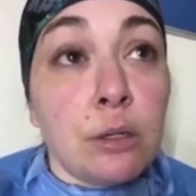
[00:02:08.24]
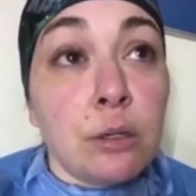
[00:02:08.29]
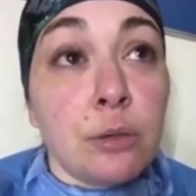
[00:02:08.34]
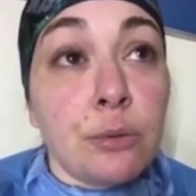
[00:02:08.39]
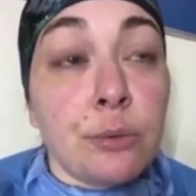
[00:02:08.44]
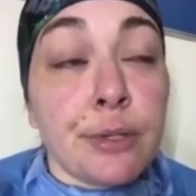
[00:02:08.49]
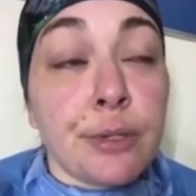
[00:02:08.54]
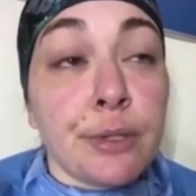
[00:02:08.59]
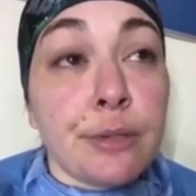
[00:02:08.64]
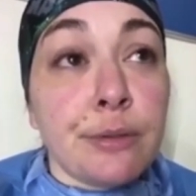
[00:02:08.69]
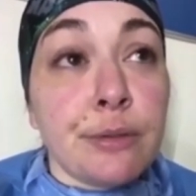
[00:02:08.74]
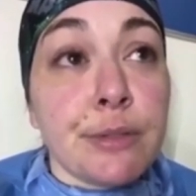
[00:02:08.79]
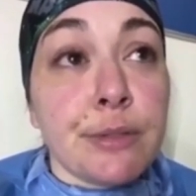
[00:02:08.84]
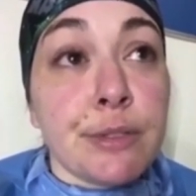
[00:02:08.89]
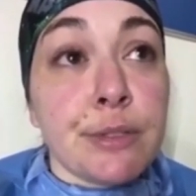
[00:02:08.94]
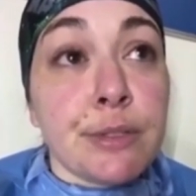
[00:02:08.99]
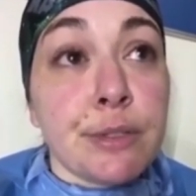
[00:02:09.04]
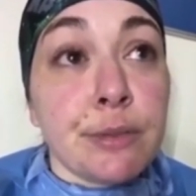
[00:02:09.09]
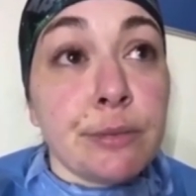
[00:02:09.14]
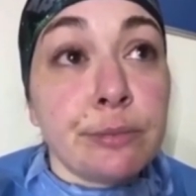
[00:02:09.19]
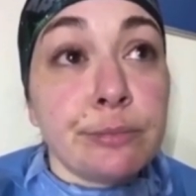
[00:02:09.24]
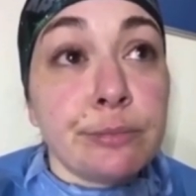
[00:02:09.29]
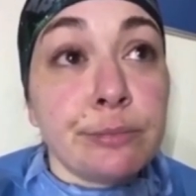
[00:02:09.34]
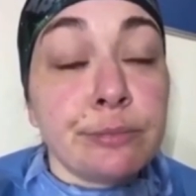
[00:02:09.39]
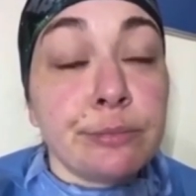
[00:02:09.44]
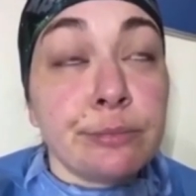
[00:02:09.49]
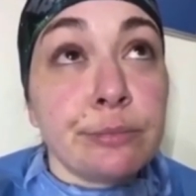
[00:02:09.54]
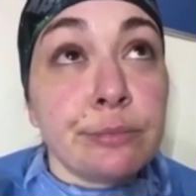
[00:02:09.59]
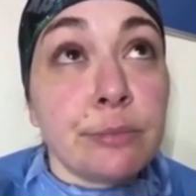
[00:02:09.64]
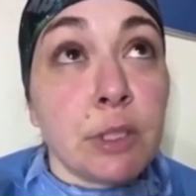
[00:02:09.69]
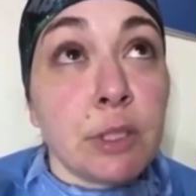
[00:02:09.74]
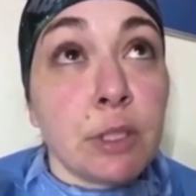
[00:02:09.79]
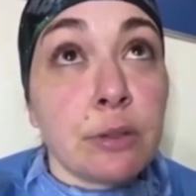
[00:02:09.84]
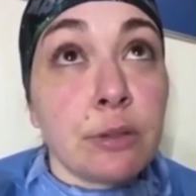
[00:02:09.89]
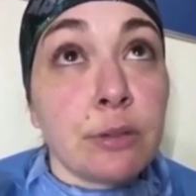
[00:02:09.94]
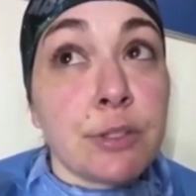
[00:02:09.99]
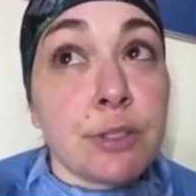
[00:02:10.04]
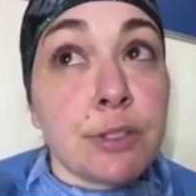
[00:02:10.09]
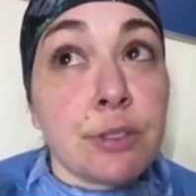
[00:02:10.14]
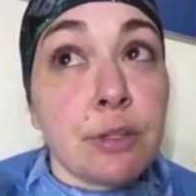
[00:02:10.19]
What else? Other
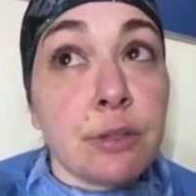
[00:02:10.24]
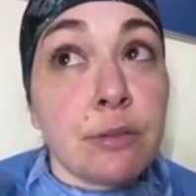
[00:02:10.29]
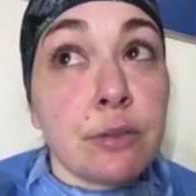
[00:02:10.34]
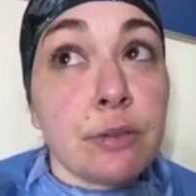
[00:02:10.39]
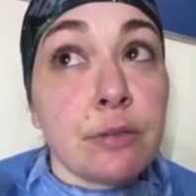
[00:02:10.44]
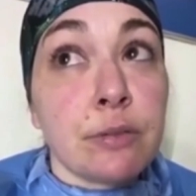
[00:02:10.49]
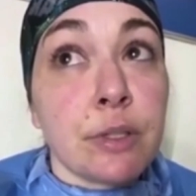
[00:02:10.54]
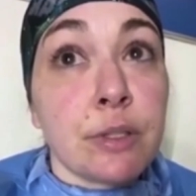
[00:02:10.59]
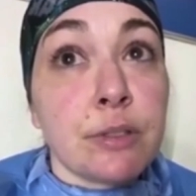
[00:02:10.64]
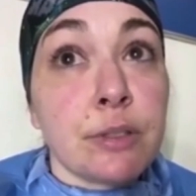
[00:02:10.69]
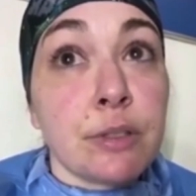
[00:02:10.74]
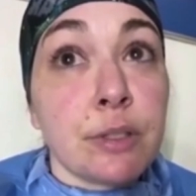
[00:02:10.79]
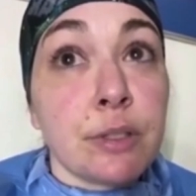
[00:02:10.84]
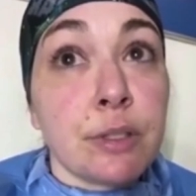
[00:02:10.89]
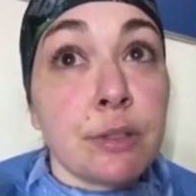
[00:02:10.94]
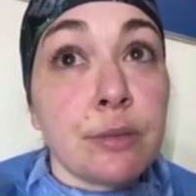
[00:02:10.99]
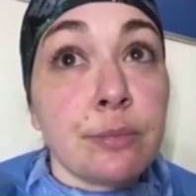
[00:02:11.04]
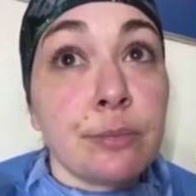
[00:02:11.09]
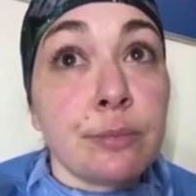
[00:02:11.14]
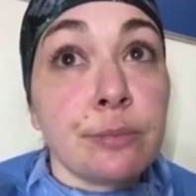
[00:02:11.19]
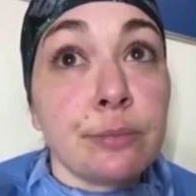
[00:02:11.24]
stuff have I seen?